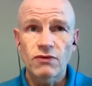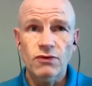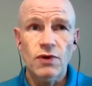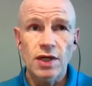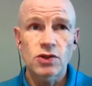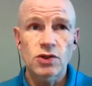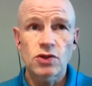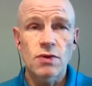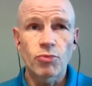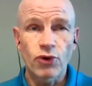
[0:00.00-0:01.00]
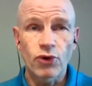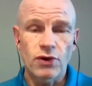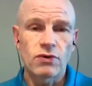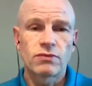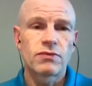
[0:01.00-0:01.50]
it's very
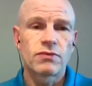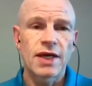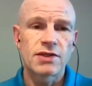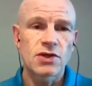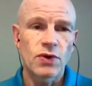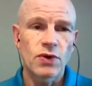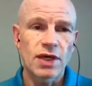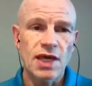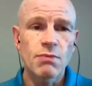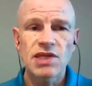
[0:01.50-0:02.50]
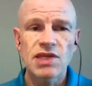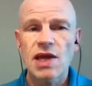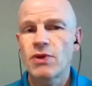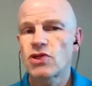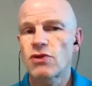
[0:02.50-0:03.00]
brittle, and so it can be
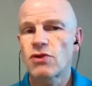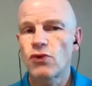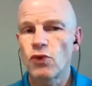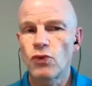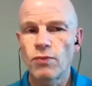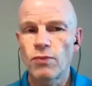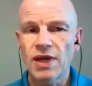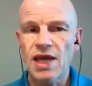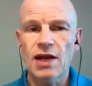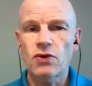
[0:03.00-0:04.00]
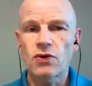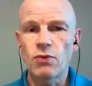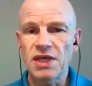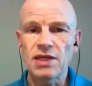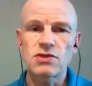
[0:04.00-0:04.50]
damaged through mechanical
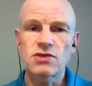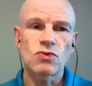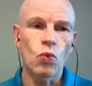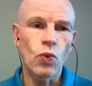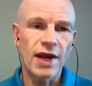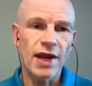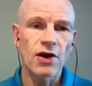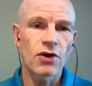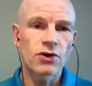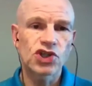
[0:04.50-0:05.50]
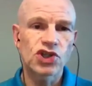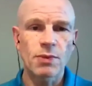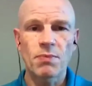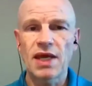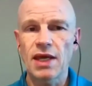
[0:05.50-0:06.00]
means, wear,
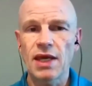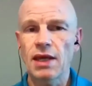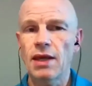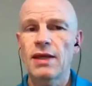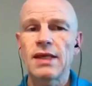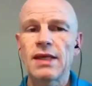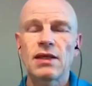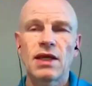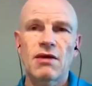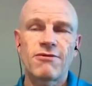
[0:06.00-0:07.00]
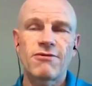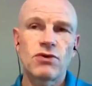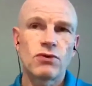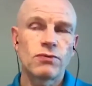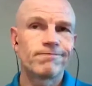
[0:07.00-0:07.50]
chipping. Like if
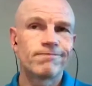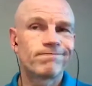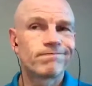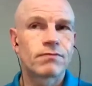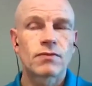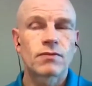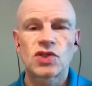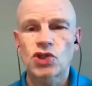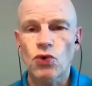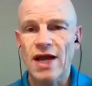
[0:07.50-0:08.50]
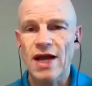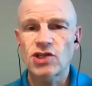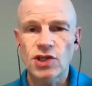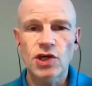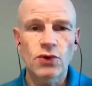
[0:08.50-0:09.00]
you
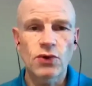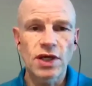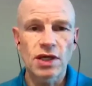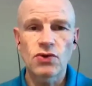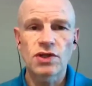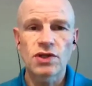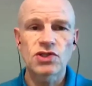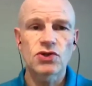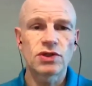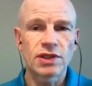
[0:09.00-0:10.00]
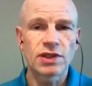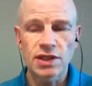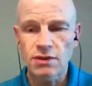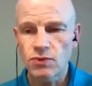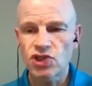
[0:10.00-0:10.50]
scratch the coating, you can
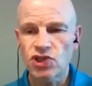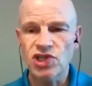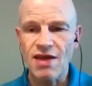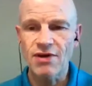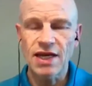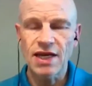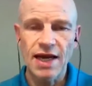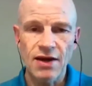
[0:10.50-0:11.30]
certainly shave it